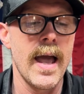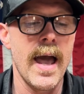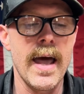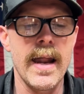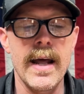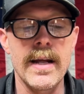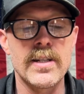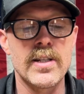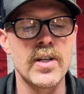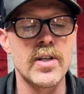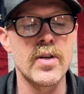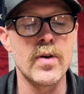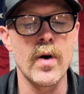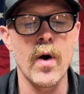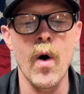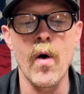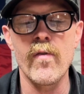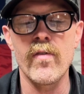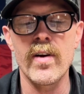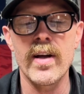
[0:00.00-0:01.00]
I to do it
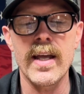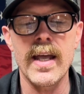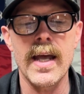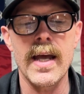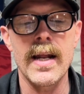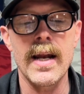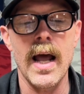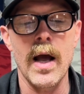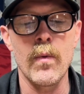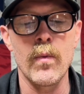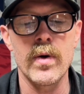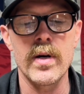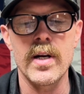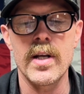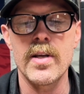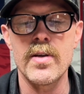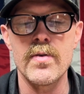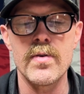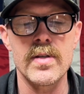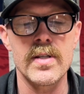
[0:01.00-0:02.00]
over again, I wouldn't
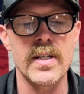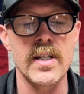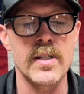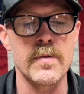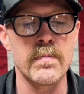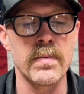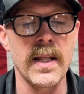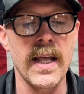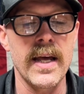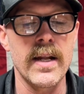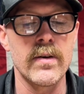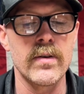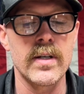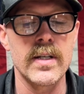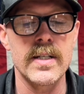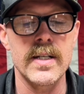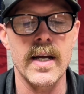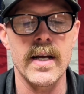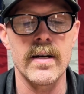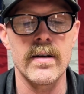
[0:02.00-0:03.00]
have used this plano
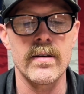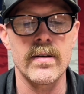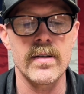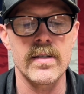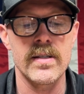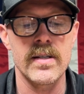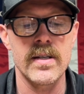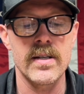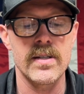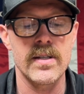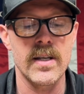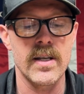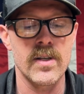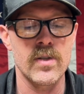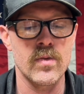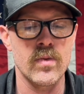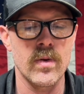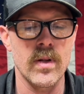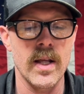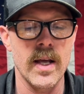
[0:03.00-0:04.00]
container because these
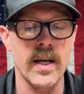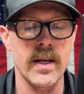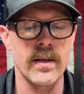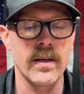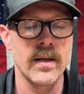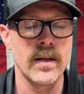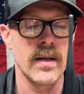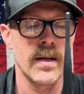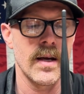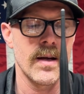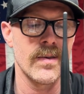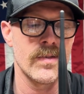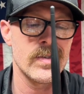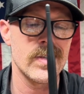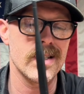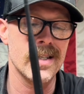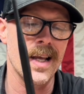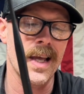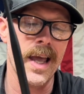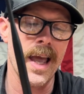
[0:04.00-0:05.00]
things were like, I don't know, it was like